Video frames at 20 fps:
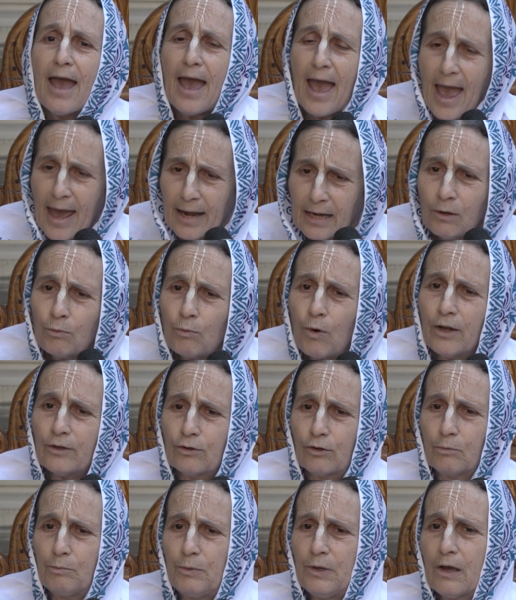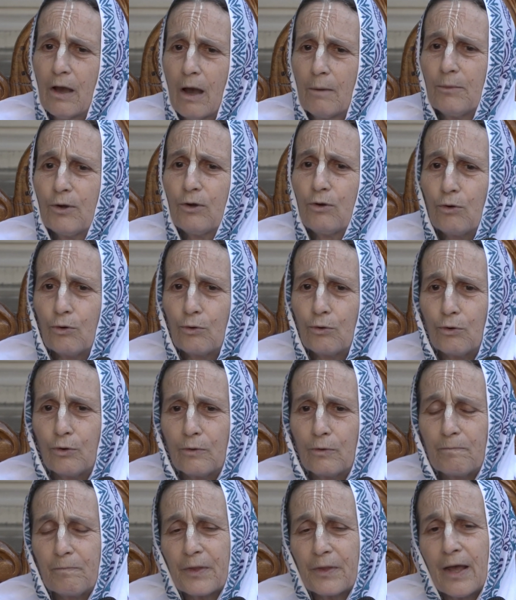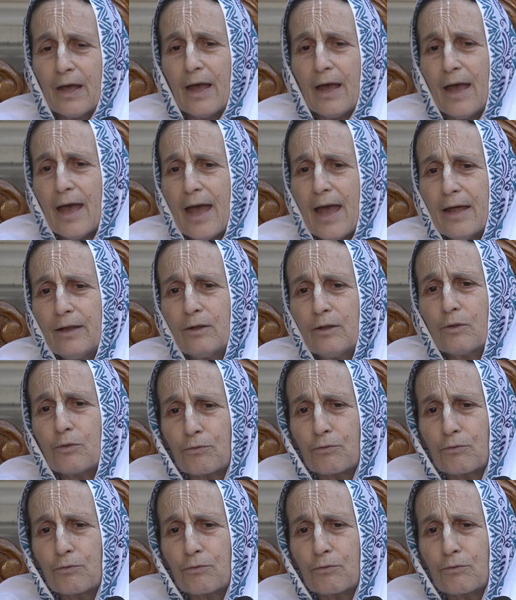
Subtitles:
Anyone could become a guru. And